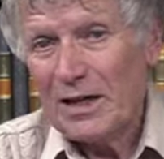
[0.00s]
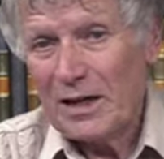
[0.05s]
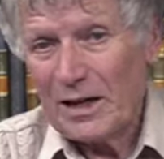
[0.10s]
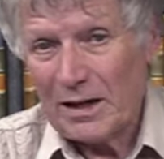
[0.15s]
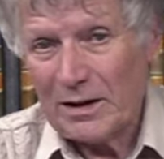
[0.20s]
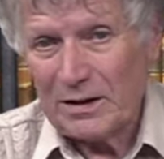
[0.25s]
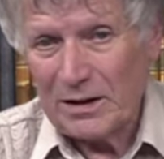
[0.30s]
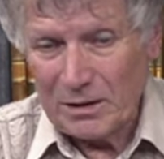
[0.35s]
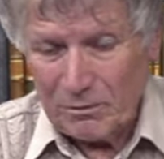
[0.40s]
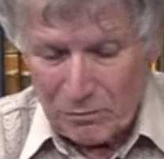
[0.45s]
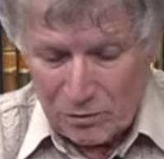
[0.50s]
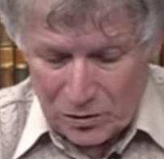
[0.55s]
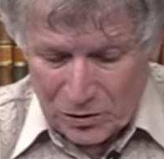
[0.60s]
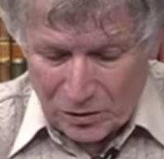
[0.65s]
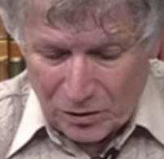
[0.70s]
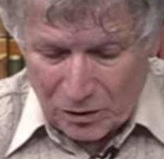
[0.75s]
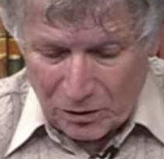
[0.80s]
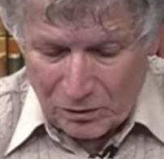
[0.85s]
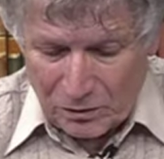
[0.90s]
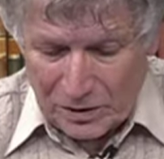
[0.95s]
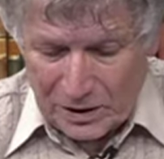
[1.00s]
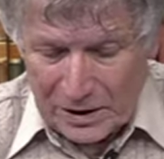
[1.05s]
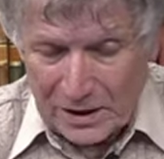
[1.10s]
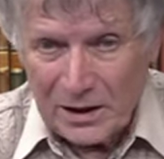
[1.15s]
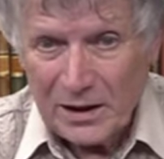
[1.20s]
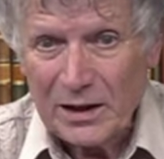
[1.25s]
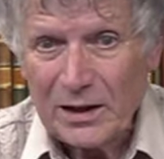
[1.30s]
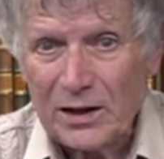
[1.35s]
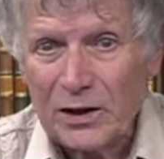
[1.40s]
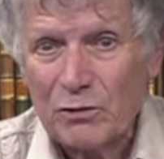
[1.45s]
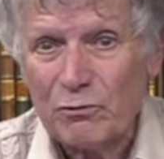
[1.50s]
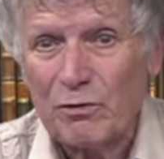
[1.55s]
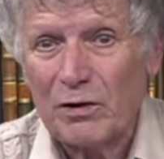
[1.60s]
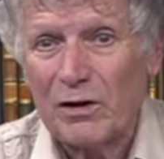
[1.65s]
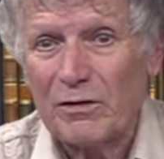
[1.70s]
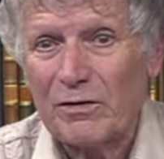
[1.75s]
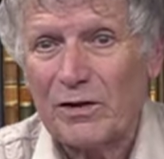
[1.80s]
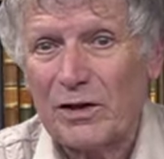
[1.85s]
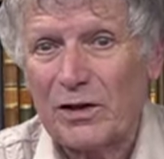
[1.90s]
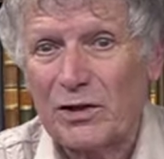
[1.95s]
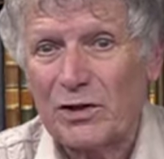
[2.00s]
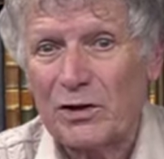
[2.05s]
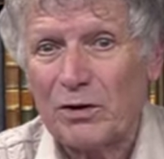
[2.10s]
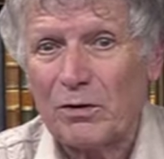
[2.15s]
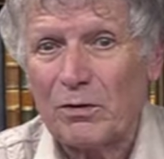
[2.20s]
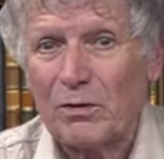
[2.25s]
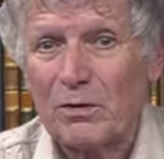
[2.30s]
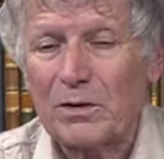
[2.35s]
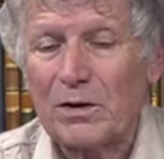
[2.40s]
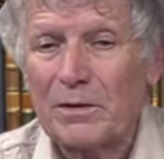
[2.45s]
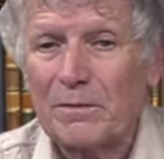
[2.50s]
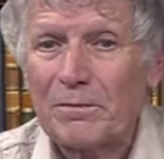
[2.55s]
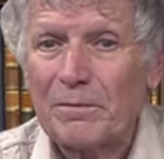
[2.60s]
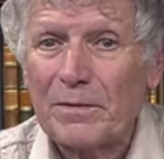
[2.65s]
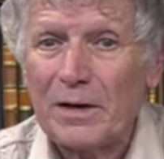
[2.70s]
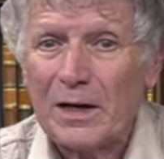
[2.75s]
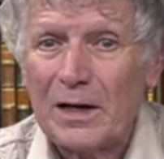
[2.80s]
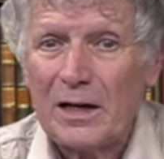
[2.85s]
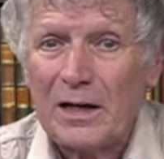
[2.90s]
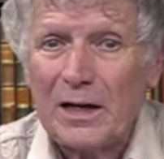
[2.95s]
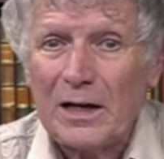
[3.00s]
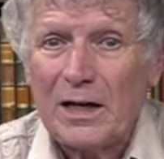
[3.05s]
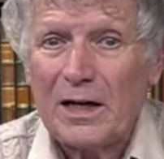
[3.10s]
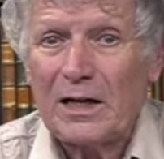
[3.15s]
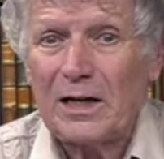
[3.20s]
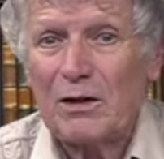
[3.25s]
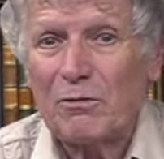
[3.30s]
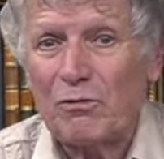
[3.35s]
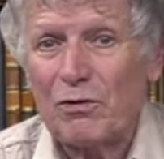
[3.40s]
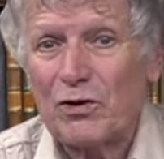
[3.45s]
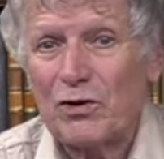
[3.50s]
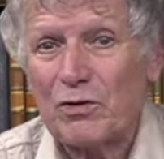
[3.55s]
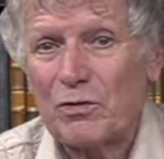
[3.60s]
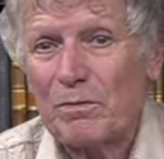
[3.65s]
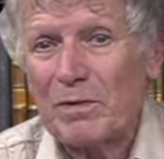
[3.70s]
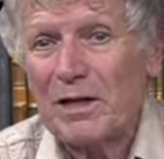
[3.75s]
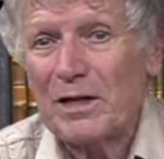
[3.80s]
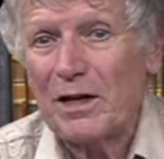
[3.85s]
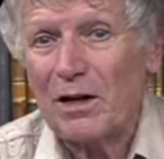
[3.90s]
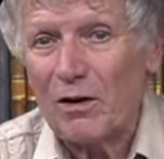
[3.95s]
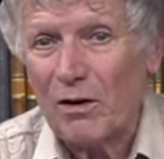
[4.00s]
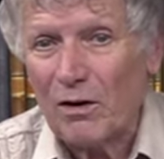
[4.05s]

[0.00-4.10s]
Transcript: Henry was only 12 years old, and it was to be the